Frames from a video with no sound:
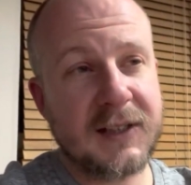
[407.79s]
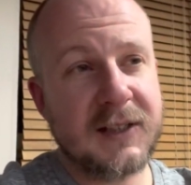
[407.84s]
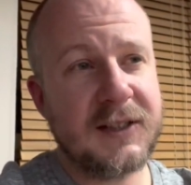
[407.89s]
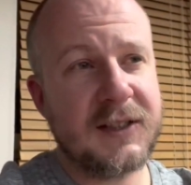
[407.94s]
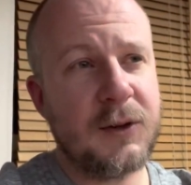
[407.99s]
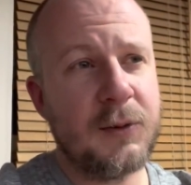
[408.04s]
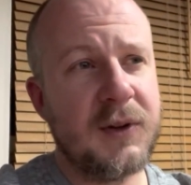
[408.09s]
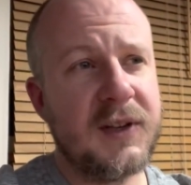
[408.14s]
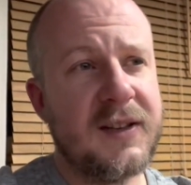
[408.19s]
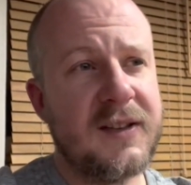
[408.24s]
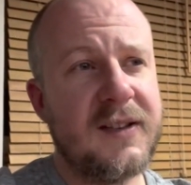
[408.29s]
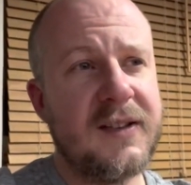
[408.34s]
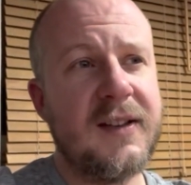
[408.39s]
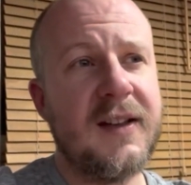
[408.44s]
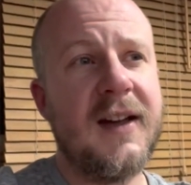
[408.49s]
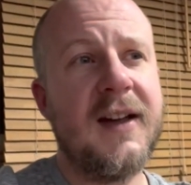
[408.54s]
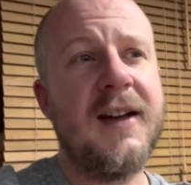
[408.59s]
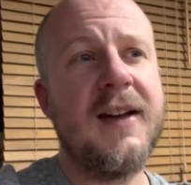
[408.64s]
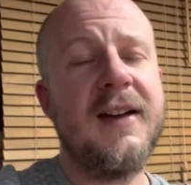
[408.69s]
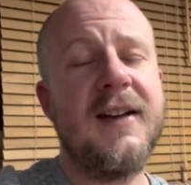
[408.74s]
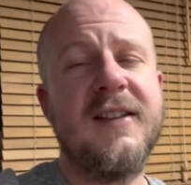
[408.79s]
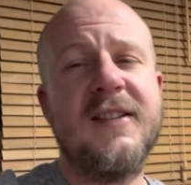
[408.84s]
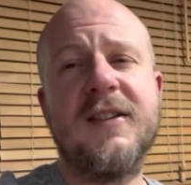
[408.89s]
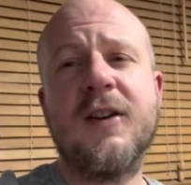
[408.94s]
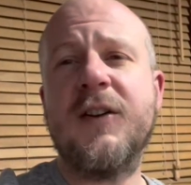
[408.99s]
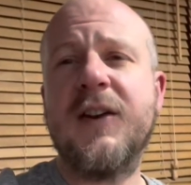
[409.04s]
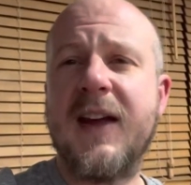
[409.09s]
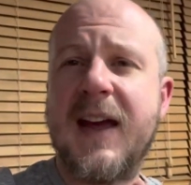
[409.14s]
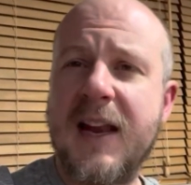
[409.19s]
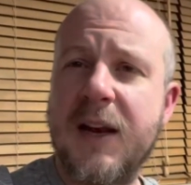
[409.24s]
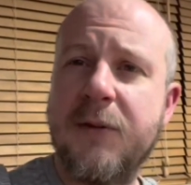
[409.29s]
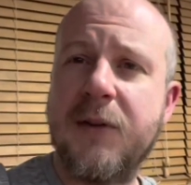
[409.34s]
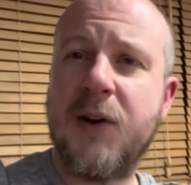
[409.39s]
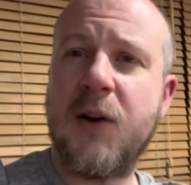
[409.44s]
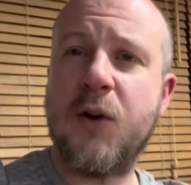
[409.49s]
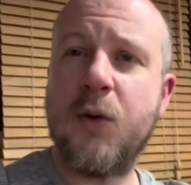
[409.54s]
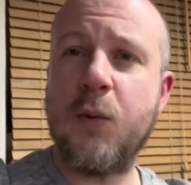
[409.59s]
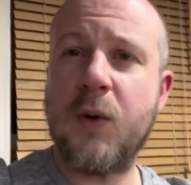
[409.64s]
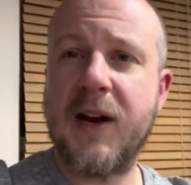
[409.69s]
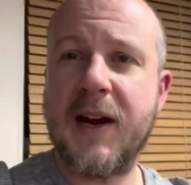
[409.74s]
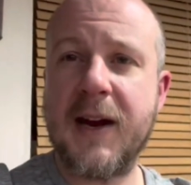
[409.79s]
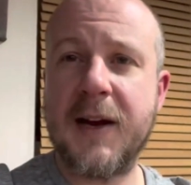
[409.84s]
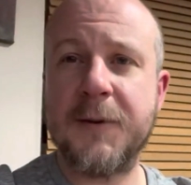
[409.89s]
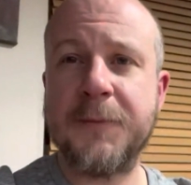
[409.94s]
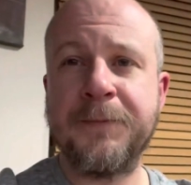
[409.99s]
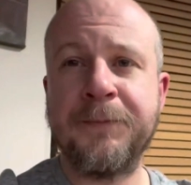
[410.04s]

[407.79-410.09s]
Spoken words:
So it's gone a hell of a long way out.